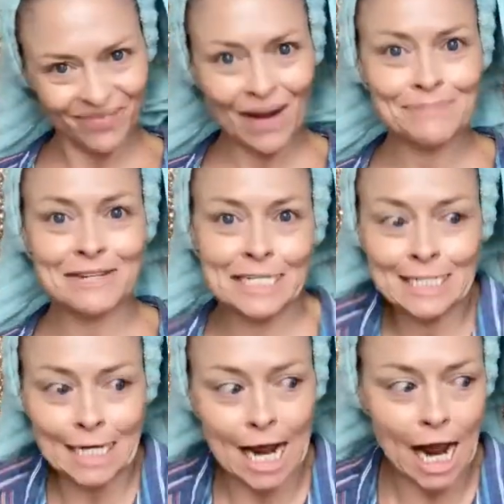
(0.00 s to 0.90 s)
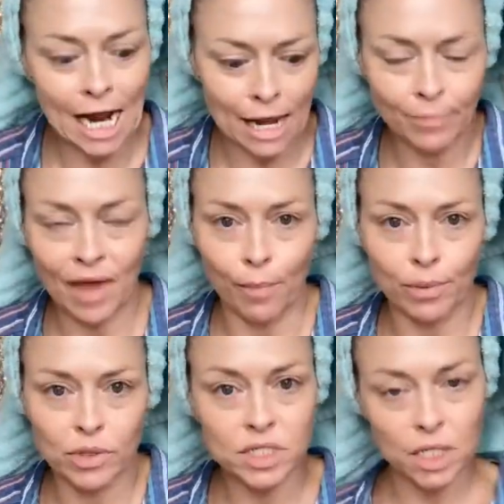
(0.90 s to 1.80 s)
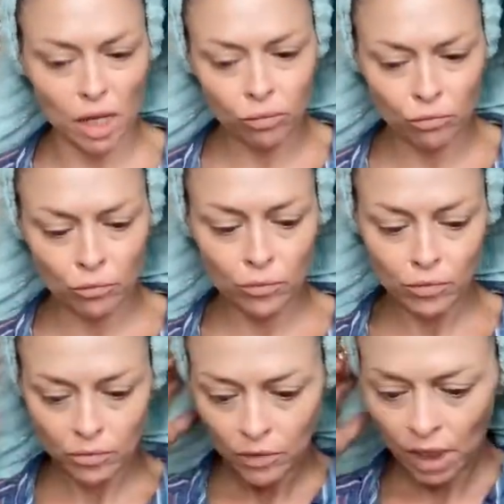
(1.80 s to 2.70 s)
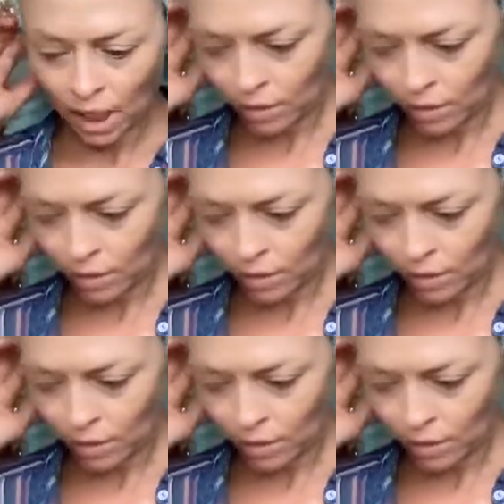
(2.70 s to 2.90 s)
Maybe today I am that person. Okay?